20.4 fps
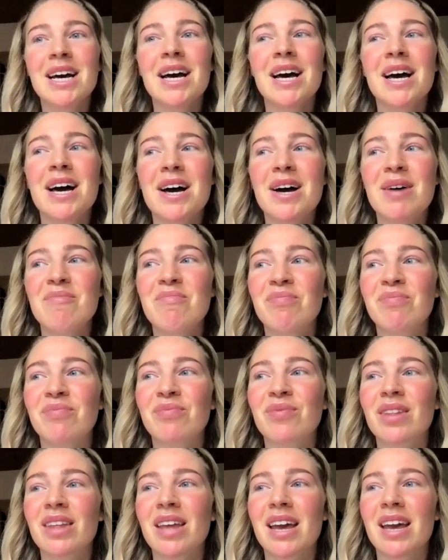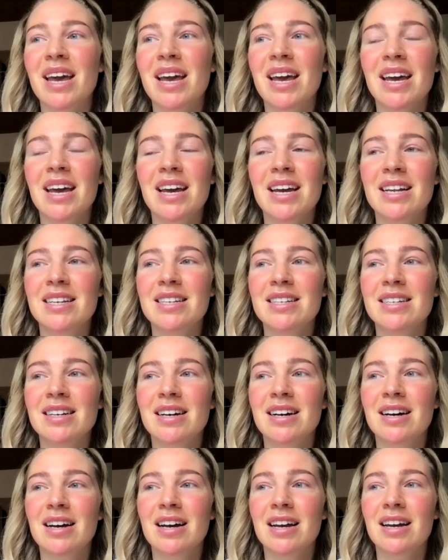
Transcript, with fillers: um, and uh,